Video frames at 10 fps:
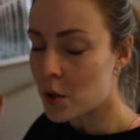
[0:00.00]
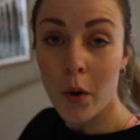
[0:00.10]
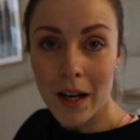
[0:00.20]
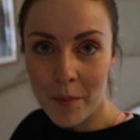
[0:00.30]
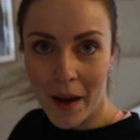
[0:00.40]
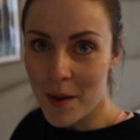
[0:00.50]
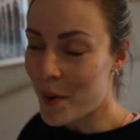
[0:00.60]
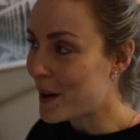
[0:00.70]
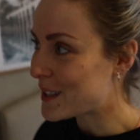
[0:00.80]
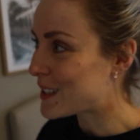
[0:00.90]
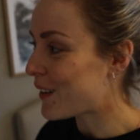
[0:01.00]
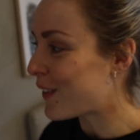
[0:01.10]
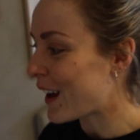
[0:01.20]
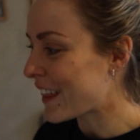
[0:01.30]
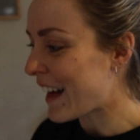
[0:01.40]
toilet paper, stuff
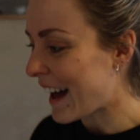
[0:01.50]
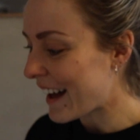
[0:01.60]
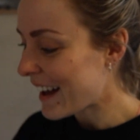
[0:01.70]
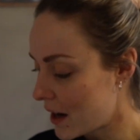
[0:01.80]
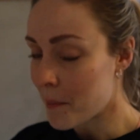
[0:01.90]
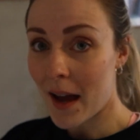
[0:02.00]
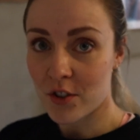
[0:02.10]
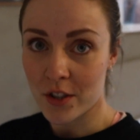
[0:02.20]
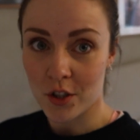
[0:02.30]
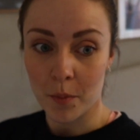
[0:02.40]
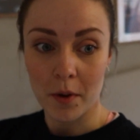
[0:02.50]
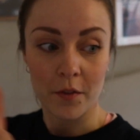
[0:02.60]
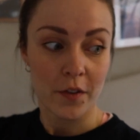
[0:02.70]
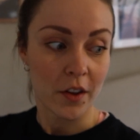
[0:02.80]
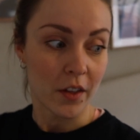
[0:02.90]
like that, and a mattress topper
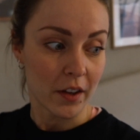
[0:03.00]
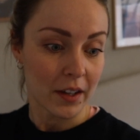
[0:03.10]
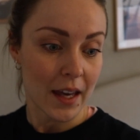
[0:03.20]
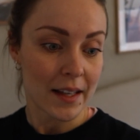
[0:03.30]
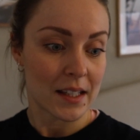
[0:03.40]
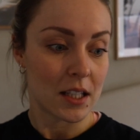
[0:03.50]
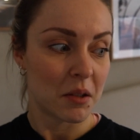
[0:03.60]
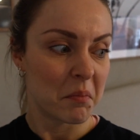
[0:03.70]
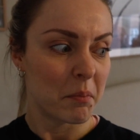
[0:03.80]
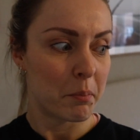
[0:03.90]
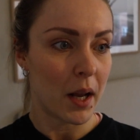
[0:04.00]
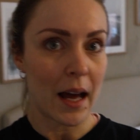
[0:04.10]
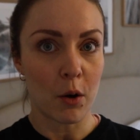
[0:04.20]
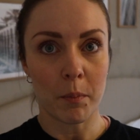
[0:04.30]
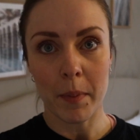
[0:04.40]
for the guest
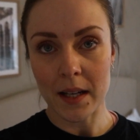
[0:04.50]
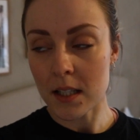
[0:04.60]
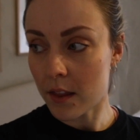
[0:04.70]
pull-out bed